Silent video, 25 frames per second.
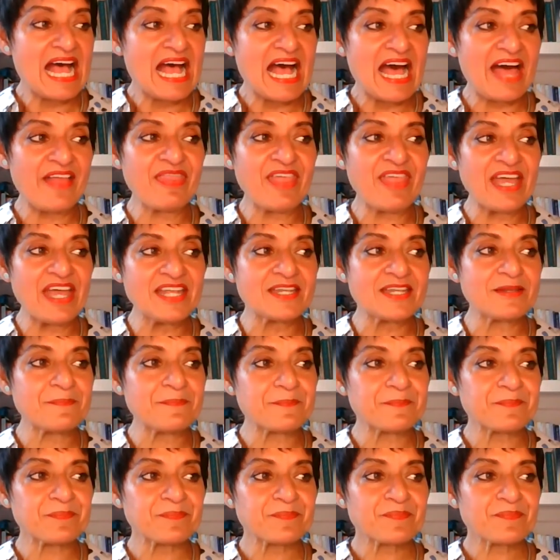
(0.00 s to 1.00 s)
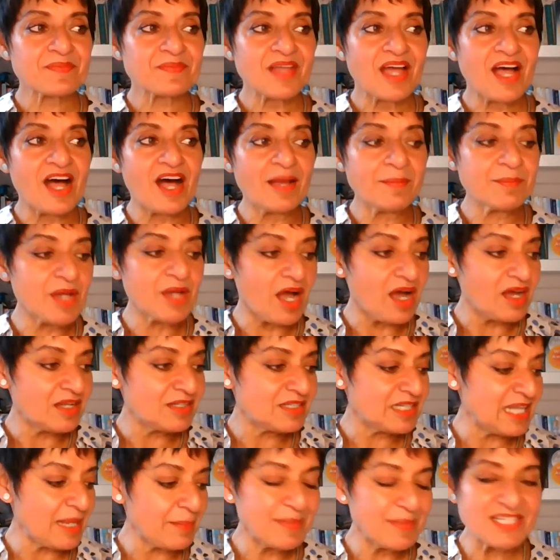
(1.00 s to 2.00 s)
And then
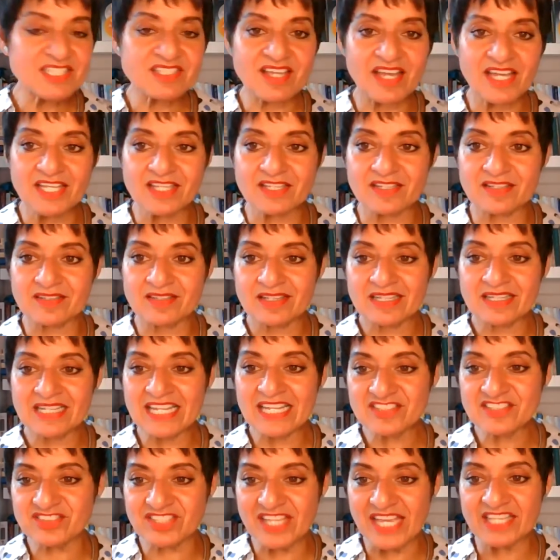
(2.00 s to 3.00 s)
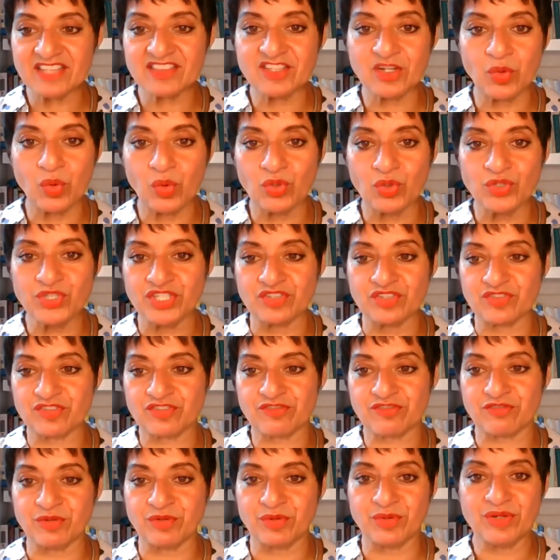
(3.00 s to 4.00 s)
let's take the audience
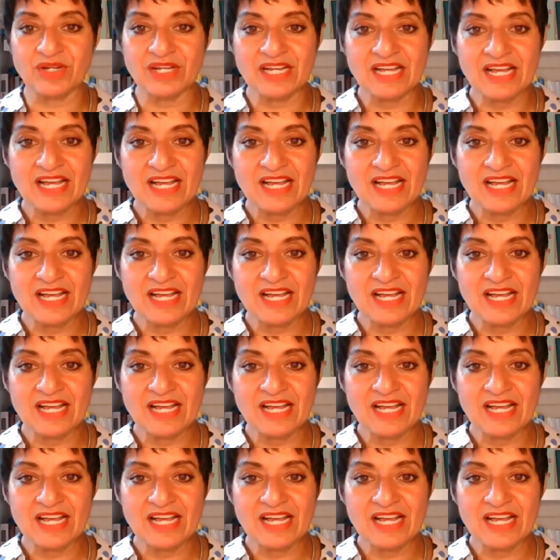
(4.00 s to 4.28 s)
through